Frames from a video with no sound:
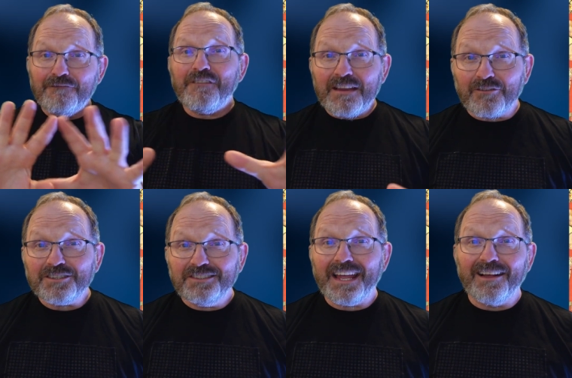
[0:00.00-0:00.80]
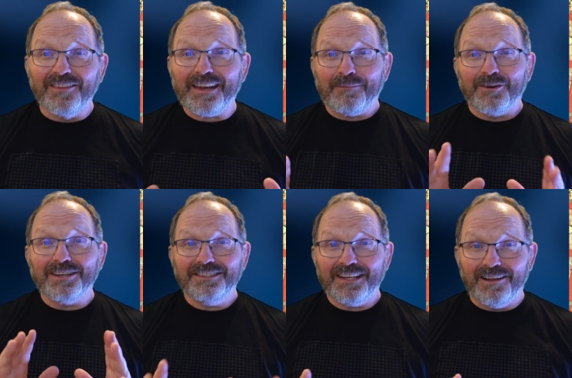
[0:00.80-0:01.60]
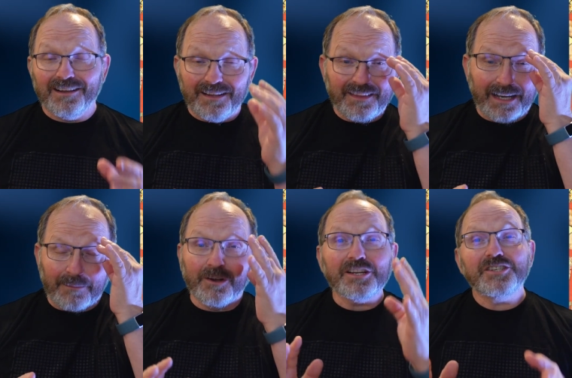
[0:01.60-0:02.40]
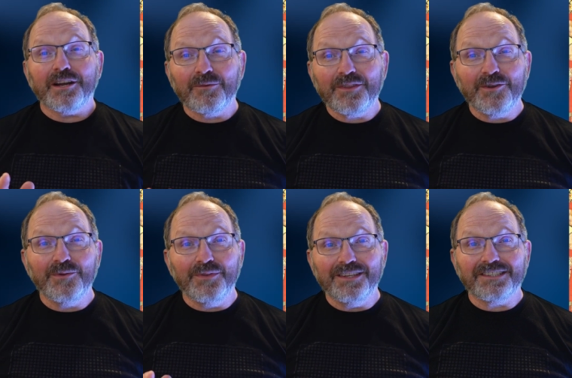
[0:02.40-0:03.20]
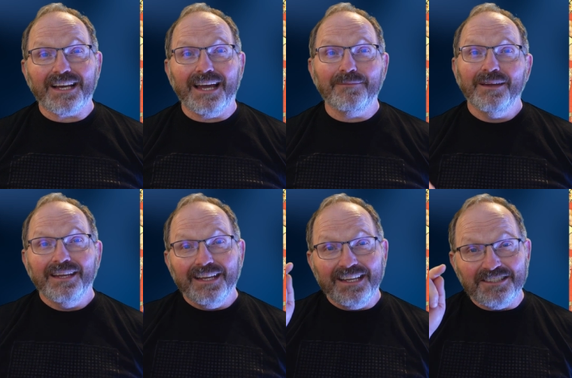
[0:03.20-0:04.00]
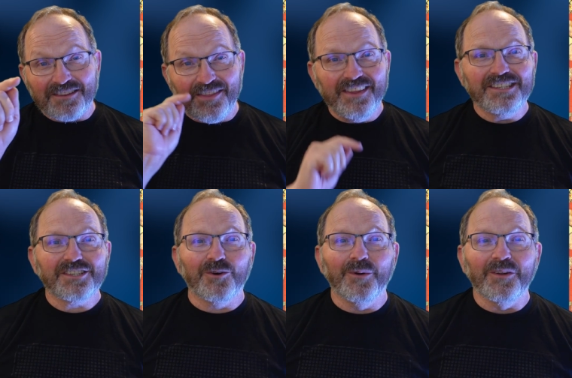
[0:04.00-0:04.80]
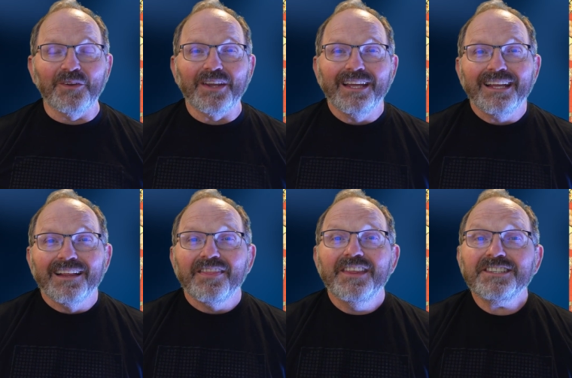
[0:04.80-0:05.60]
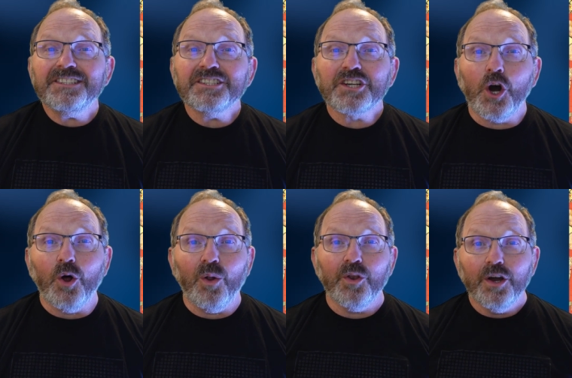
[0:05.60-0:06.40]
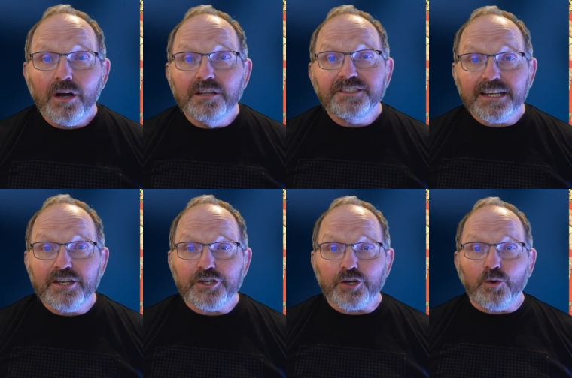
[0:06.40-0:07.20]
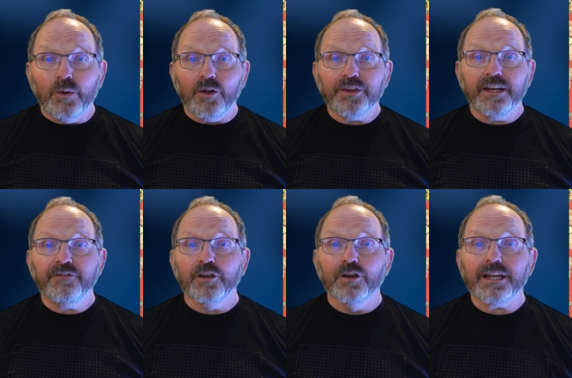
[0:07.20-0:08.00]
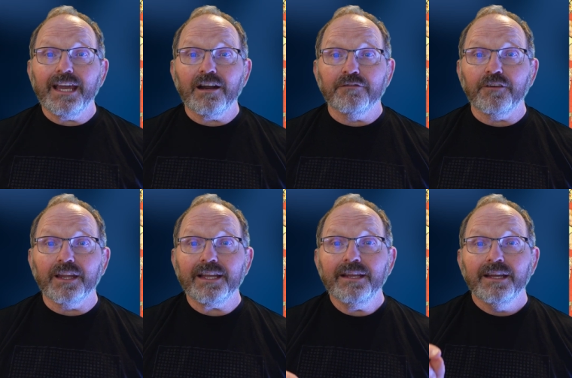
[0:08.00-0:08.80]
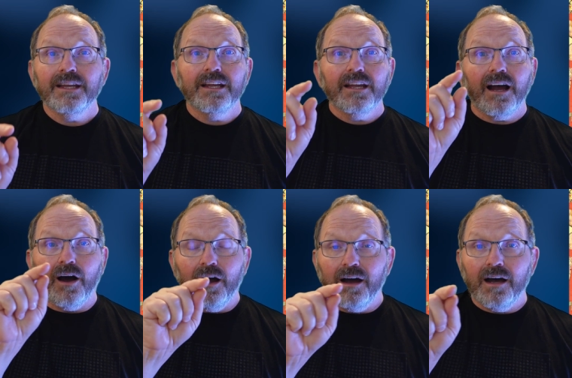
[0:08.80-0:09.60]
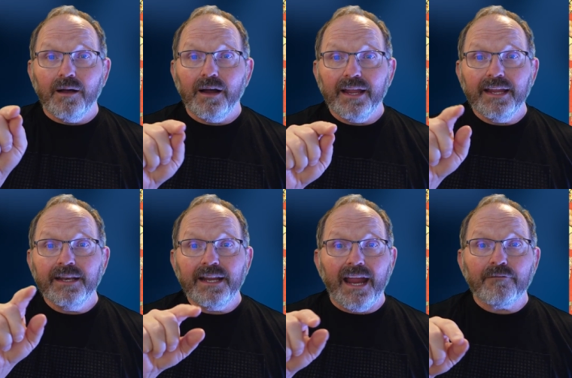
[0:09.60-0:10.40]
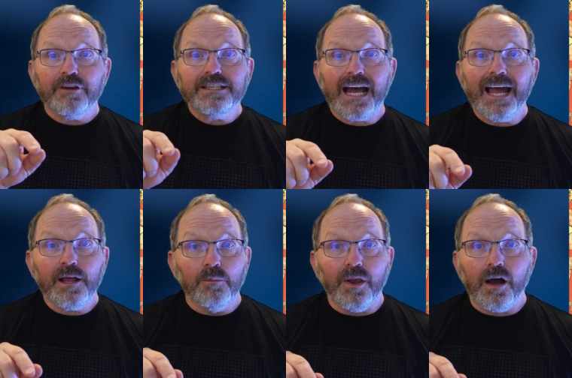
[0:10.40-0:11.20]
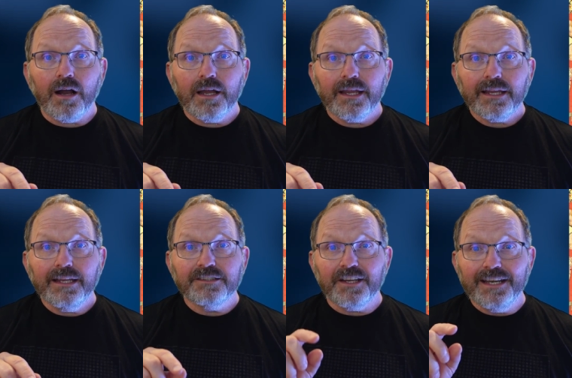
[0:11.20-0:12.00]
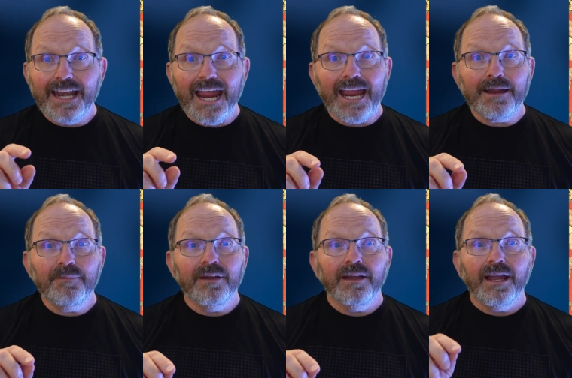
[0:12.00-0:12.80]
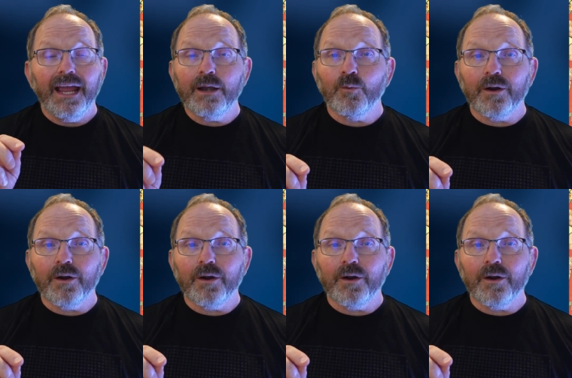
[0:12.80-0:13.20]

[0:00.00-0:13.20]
favorite sale that I'm going to share with you this time is this quilt. This is called a signature quilt, and if you look carefully, in every tile block is a name and